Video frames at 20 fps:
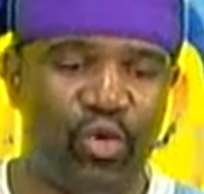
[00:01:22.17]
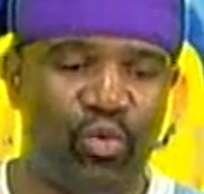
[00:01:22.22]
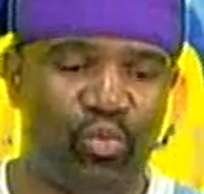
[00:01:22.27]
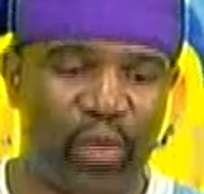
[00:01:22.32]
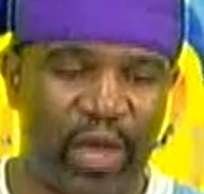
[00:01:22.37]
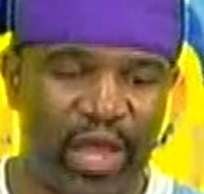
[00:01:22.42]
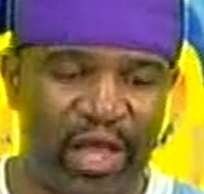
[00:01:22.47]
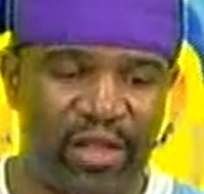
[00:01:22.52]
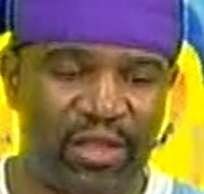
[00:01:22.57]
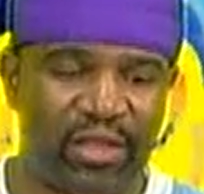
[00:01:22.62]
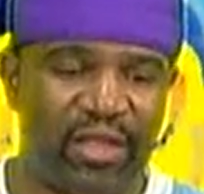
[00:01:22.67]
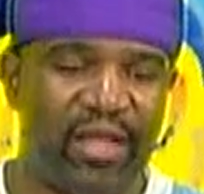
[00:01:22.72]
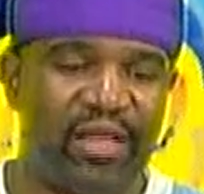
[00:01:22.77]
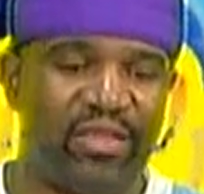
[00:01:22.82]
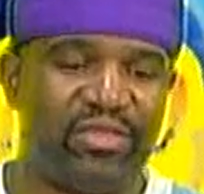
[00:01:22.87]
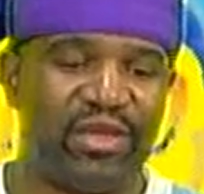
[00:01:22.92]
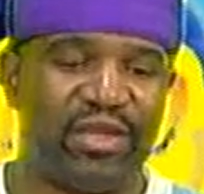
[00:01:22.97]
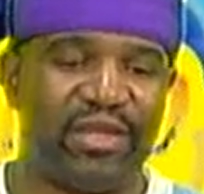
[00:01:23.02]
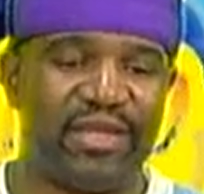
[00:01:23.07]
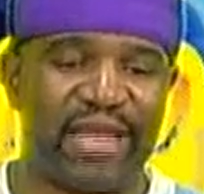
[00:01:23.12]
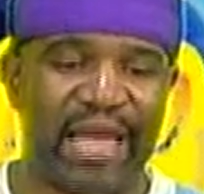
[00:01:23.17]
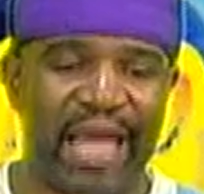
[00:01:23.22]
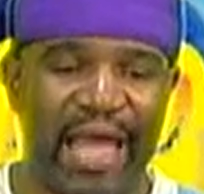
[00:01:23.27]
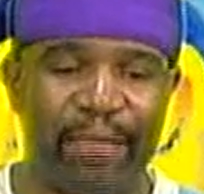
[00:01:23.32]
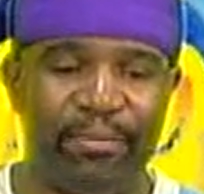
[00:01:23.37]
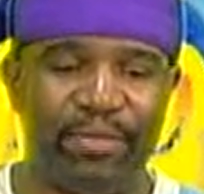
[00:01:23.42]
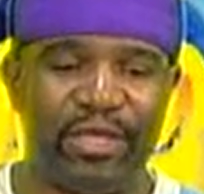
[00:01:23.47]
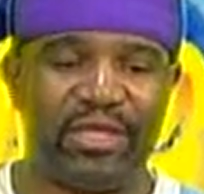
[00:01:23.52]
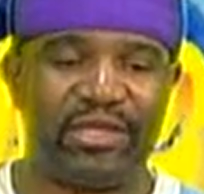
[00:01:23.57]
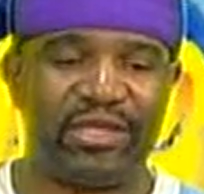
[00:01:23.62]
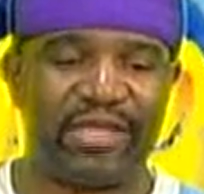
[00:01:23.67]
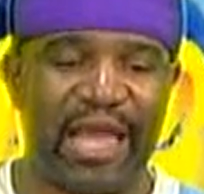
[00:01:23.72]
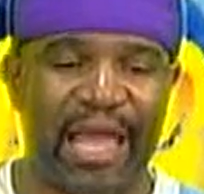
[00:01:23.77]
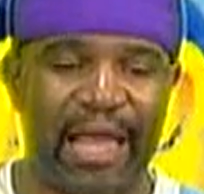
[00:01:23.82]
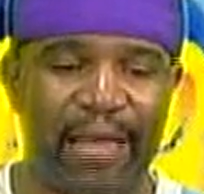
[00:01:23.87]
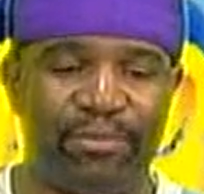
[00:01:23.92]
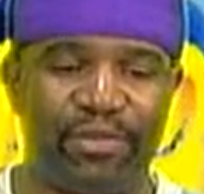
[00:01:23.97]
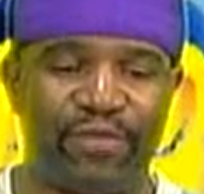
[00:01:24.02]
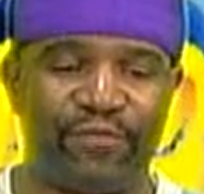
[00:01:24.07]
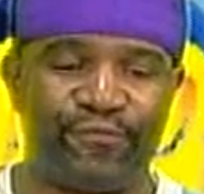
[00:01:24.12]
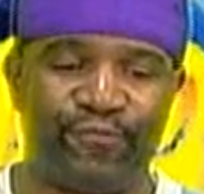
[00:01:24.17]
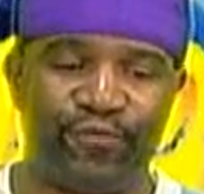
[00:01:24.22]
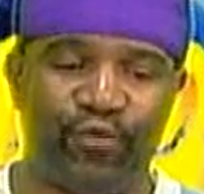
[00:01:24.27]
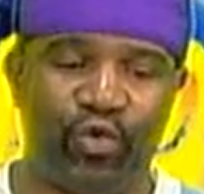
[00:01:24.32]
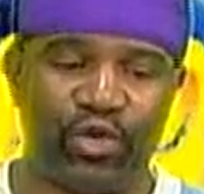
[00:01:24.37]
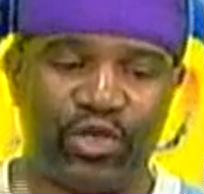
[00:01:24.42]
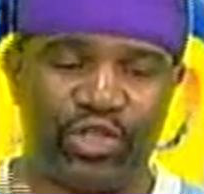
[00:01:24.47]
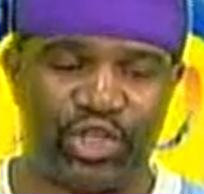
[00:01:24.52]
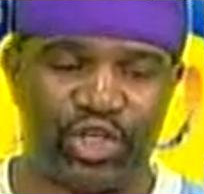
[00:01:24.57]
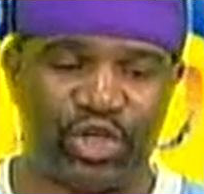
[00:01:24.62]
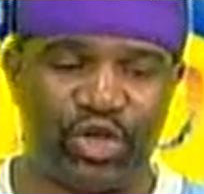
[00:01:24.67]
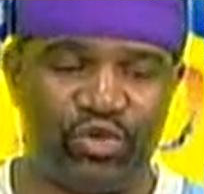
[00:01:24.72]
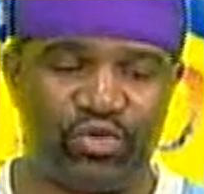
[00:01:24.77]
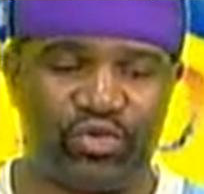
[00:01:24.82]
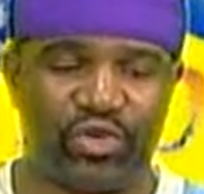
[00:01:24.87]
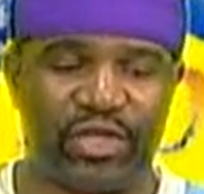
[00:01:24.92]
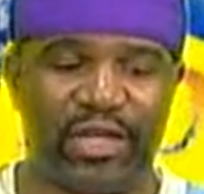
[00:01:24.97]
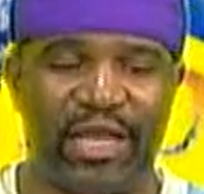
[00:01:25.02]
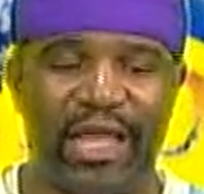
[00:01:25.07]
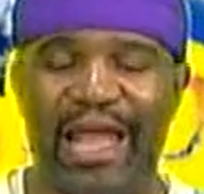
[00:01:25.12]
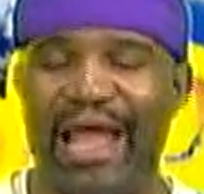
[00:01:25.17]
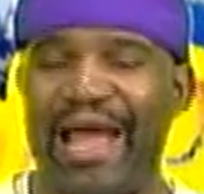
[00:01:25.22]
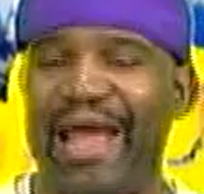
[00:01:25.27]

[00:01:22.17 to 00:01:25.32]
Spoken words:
Well, the Nabi tablet for children,